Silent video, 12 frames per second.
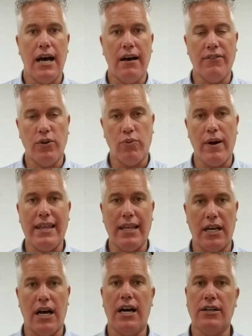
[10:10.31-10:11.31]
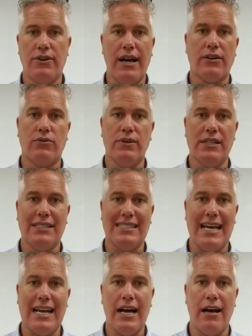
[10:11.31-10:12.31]
of the way the contract was
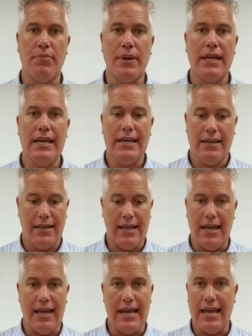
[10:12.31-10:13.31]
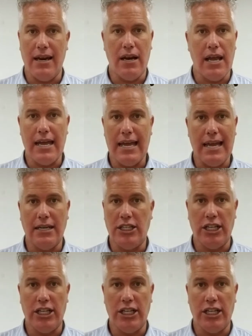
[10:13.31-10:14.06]
set up. It